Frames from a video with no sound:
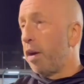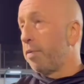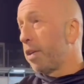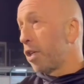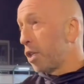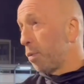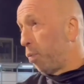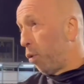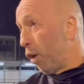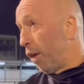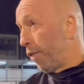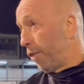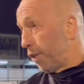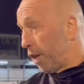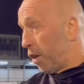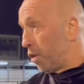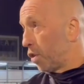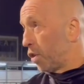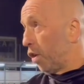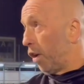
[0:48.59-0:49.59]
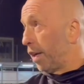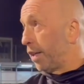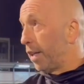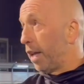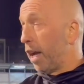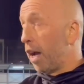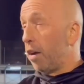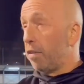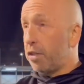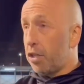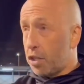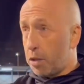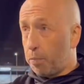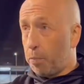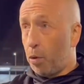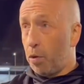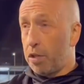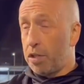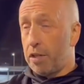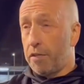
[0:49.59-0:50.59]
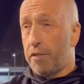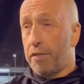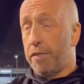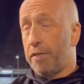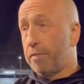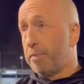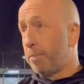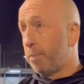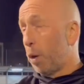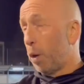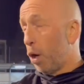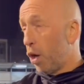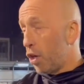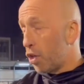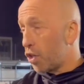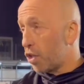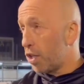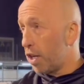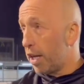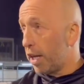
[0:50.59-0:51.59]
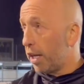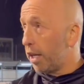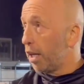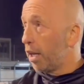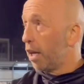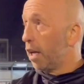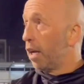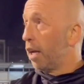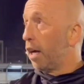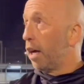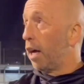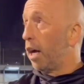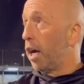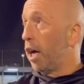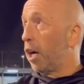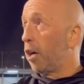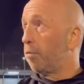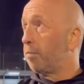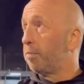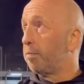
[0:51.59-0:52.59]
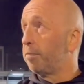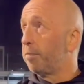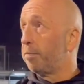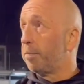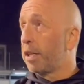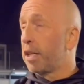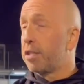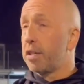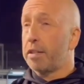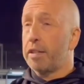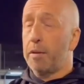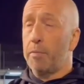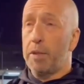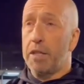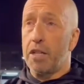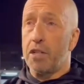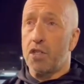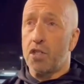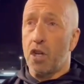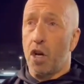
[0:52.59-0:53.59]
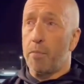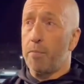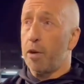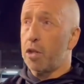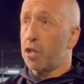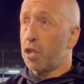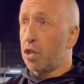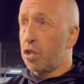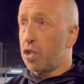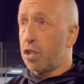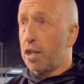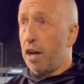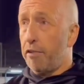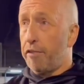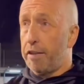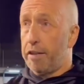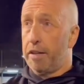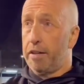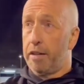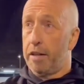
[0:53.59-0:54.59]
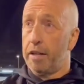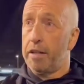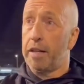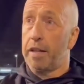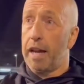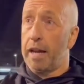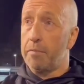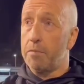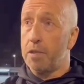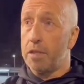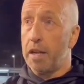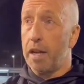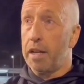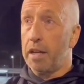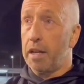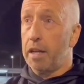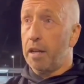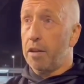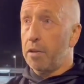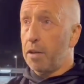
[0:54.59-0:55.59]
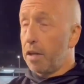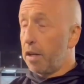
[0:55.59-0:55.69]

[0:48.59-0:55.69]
I'm disappointed for those lot in there. I'm disappointed personally because I think we did so much good stuff in the game today, you know.